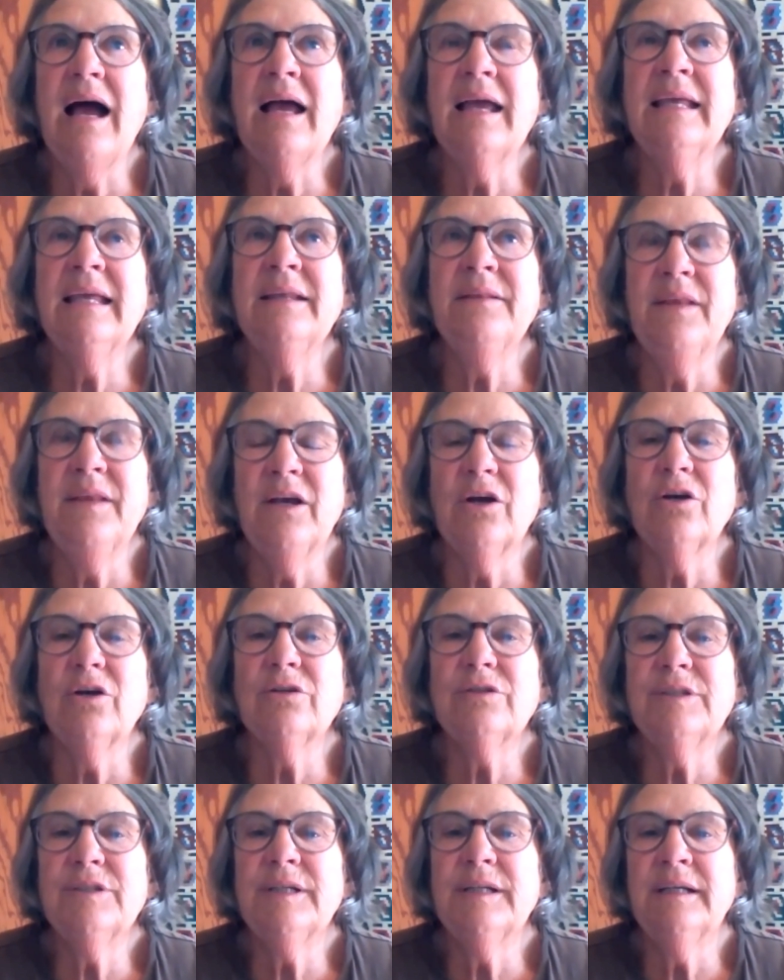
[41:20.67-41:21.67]
in there
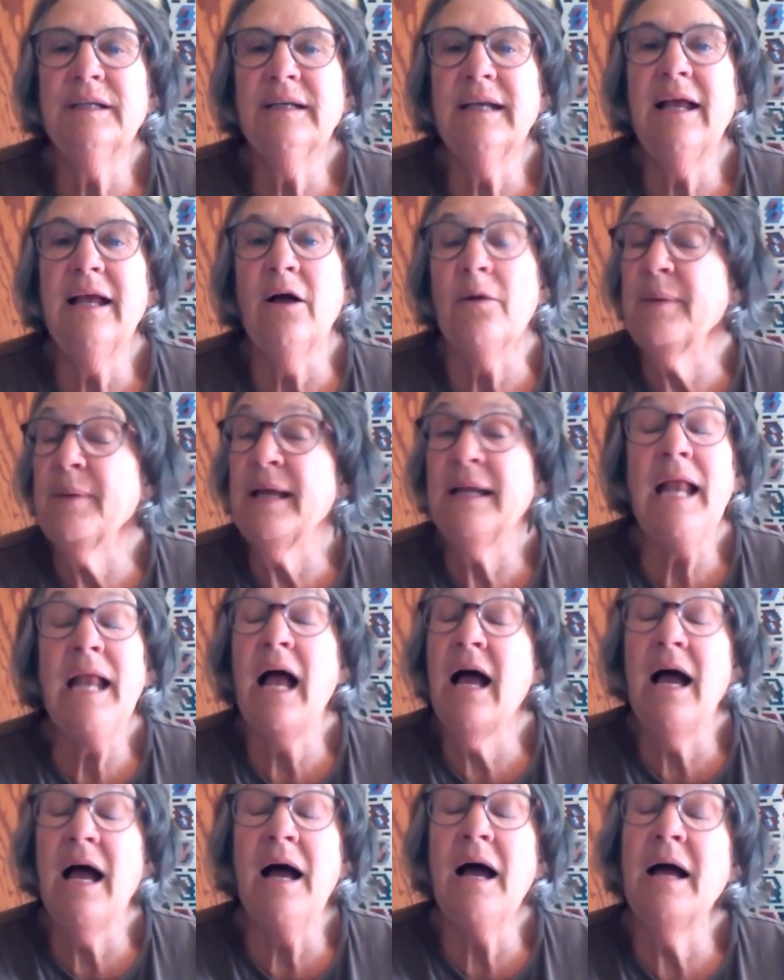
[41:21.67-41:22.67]
to help. And
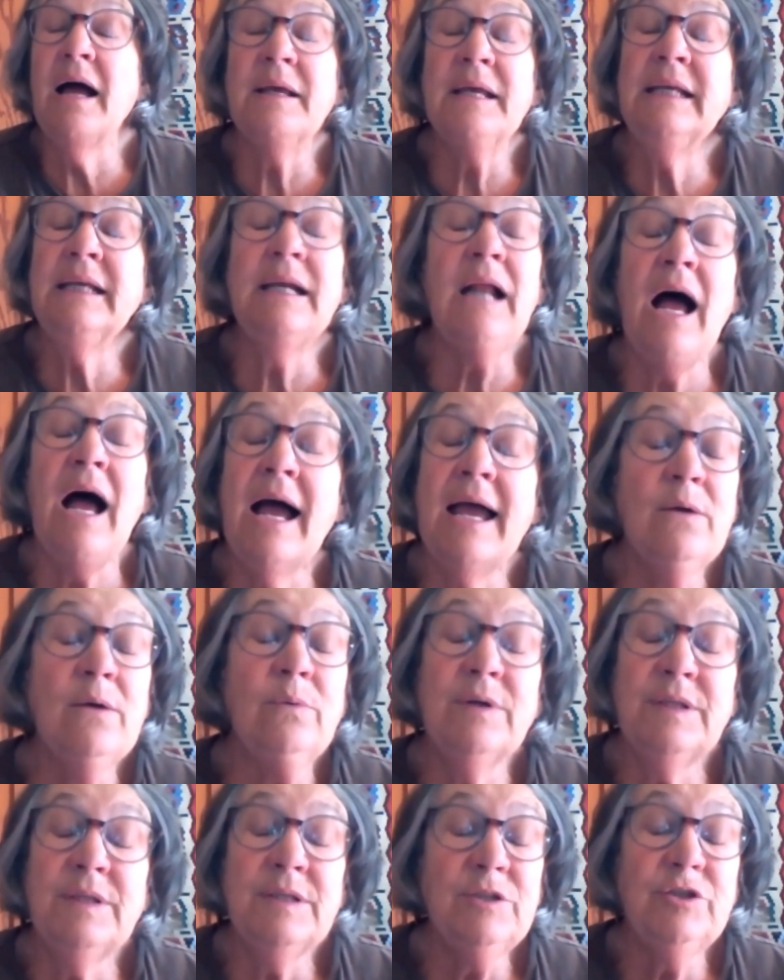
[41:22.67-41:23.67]
in
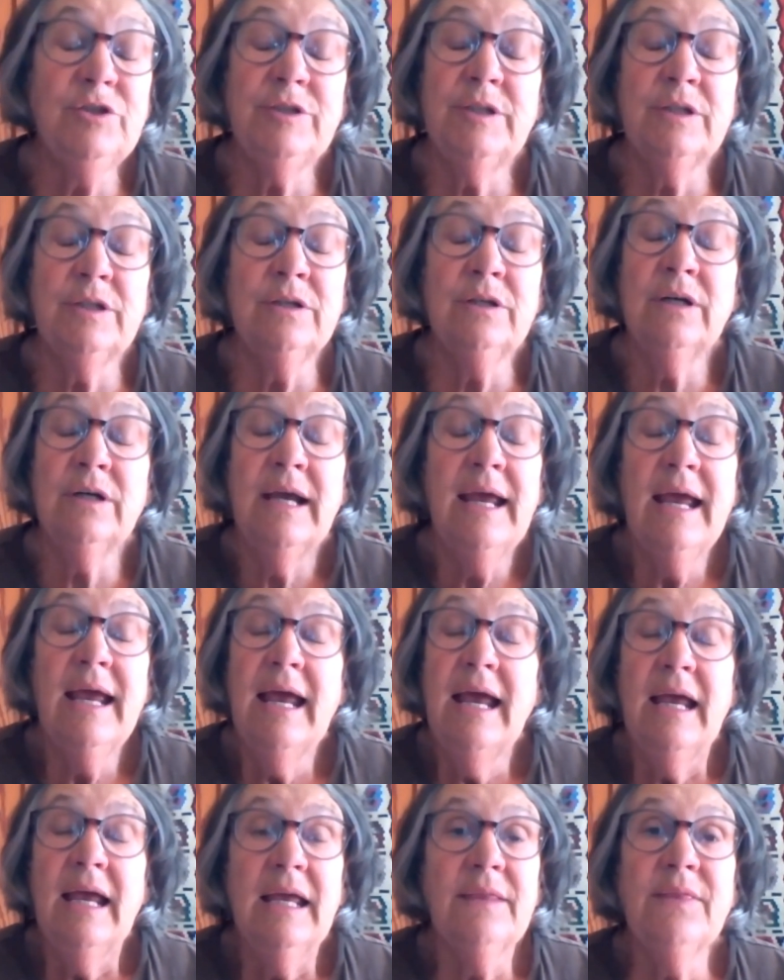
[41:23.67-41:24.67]
Iowa this year,
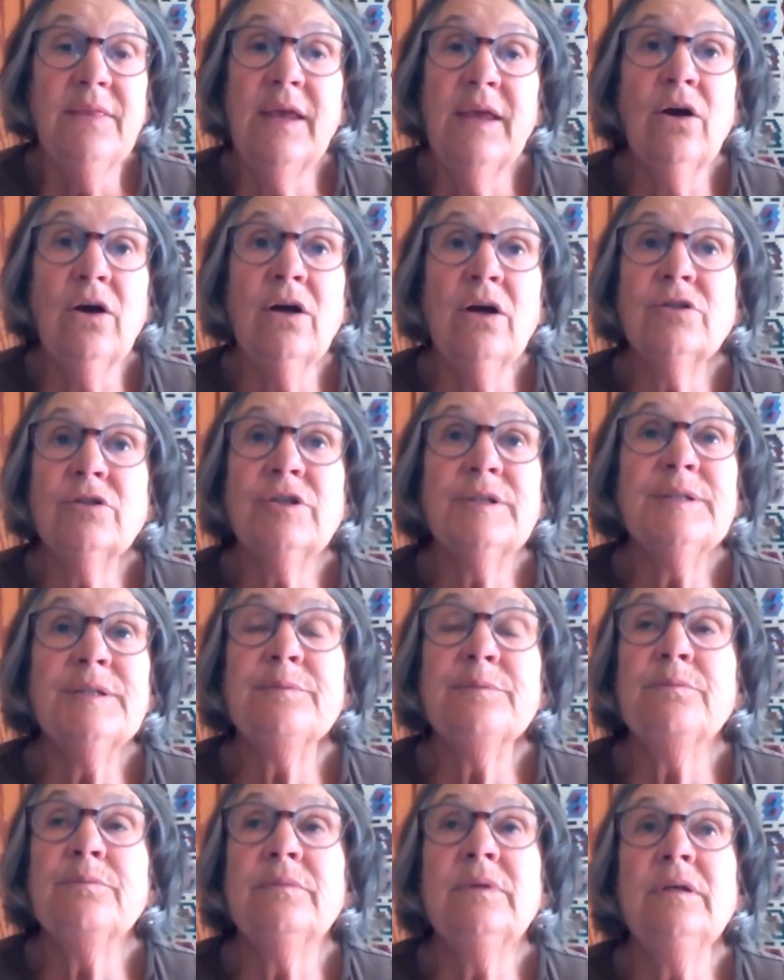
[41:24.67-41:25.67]
there are
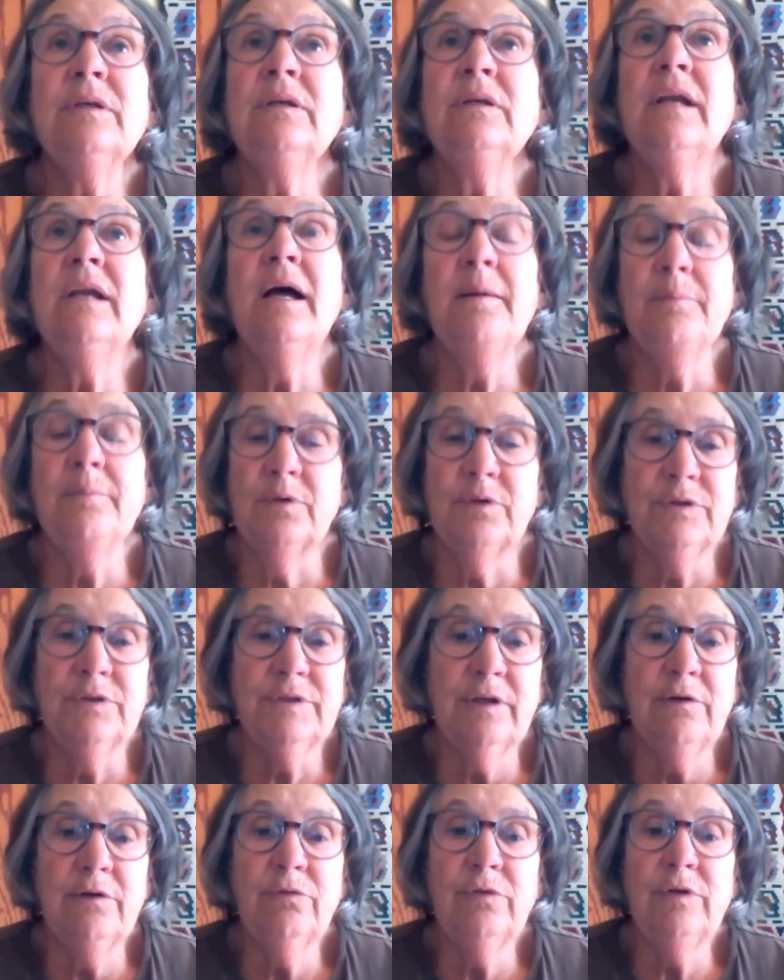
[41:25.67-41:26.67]
just numbers
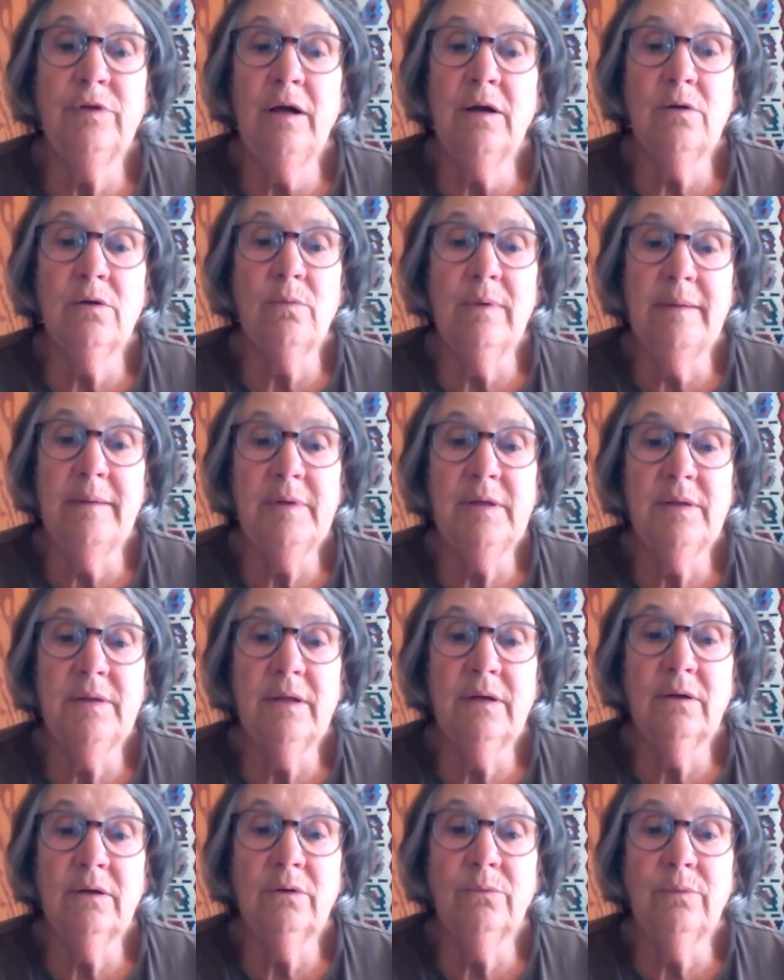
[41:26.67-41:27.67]
of young women
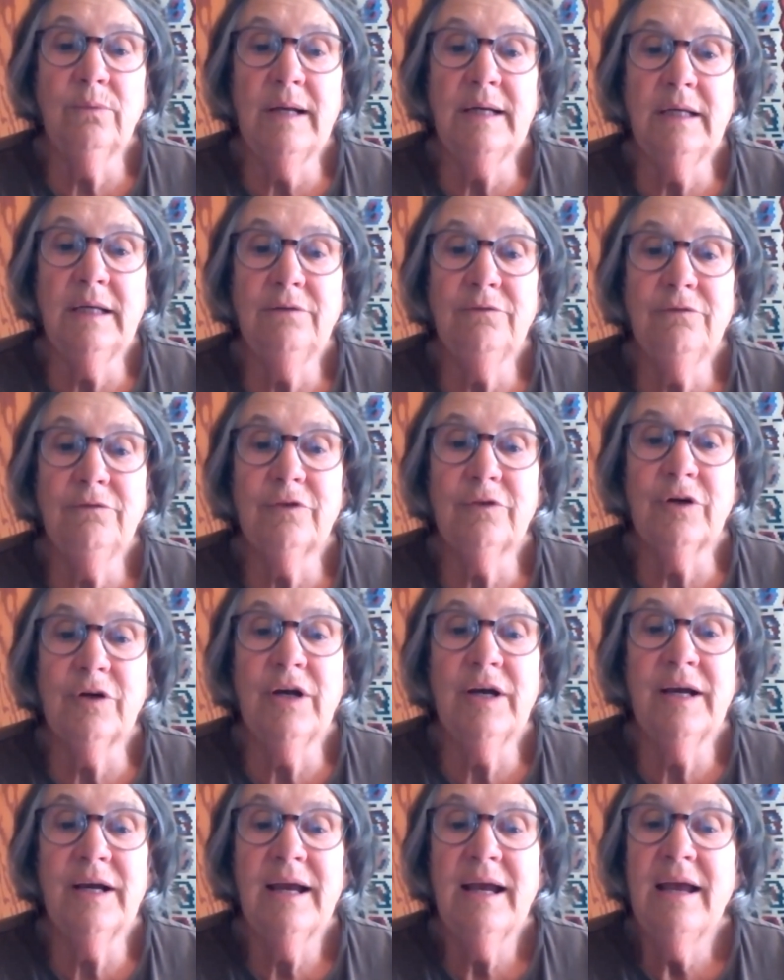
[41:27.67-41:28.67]
that are running
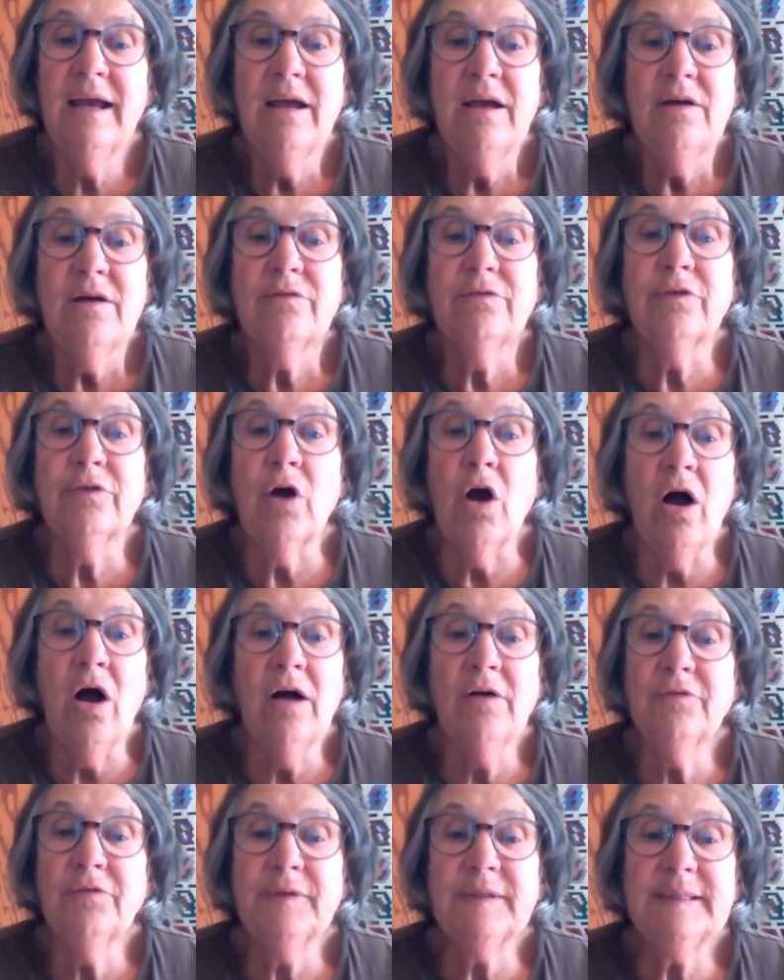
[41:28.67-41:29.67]
for
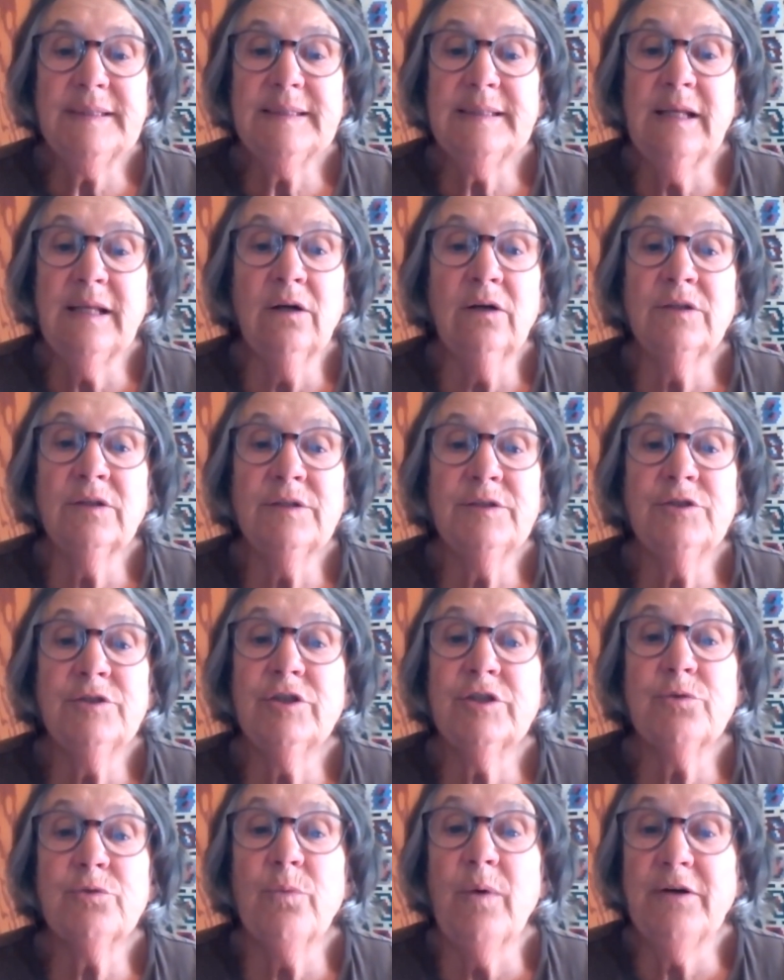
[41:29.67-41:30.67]
office that is
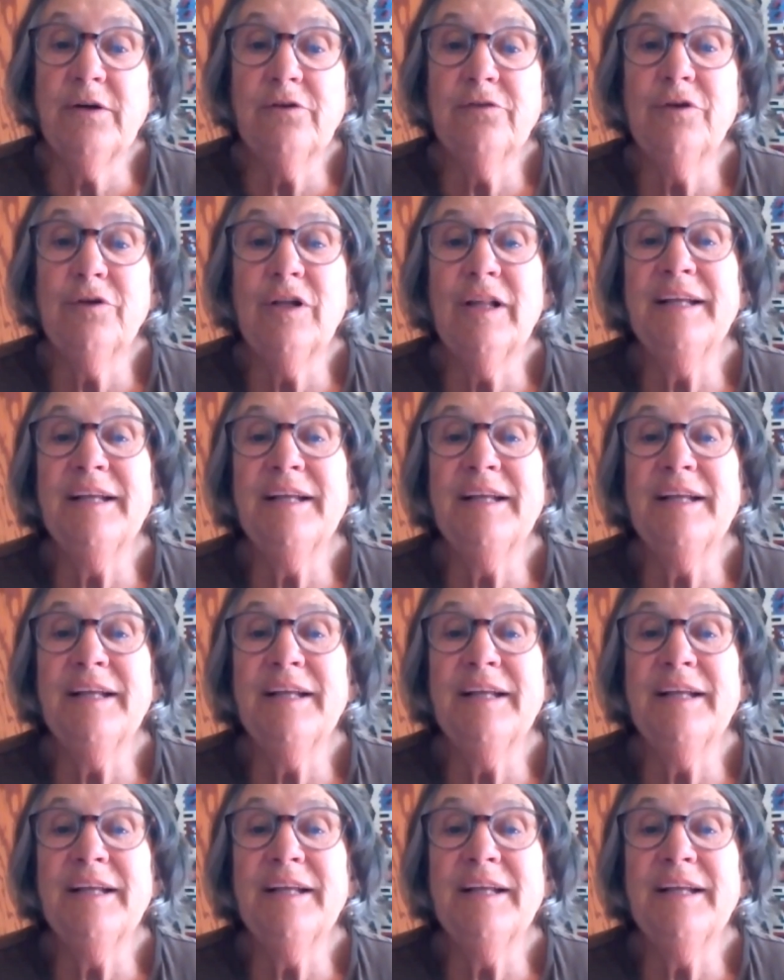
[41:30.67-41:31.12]
just wonderful.